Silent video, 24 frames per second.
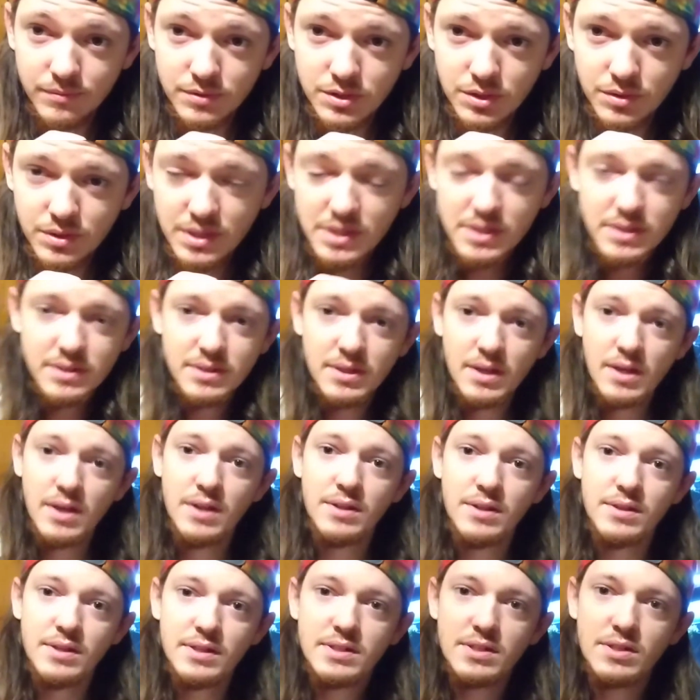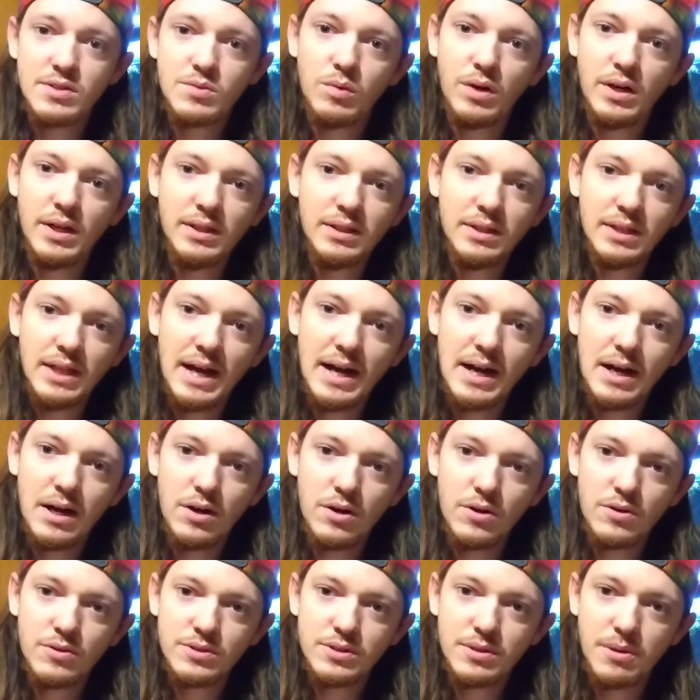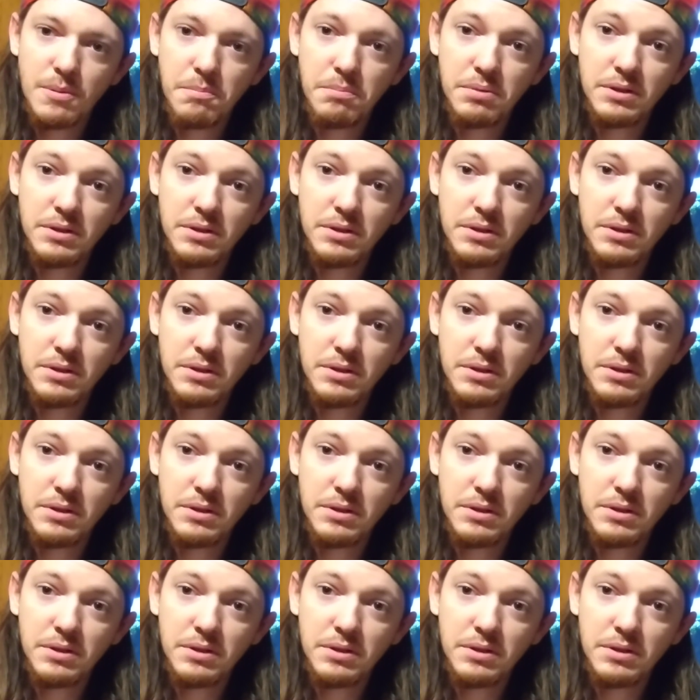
So this is what allows